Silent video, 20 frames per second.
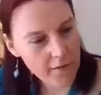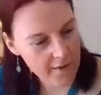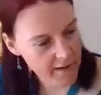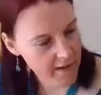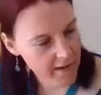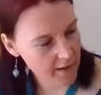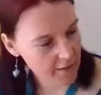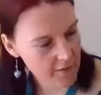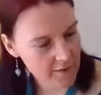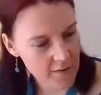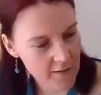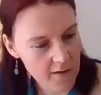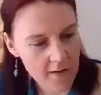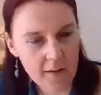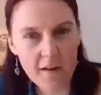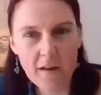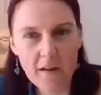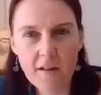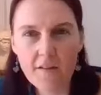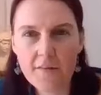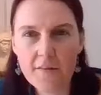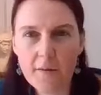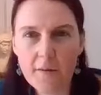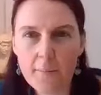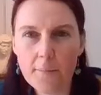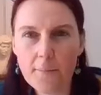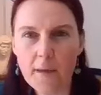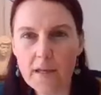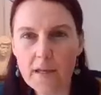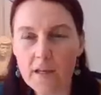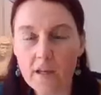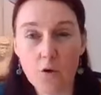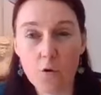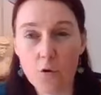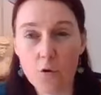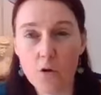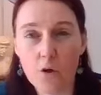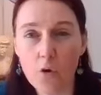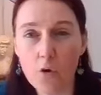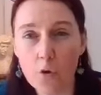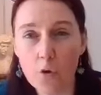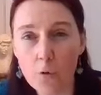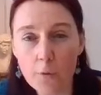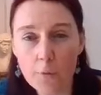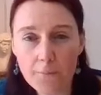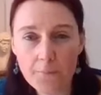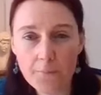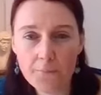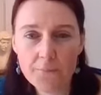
things that make you you.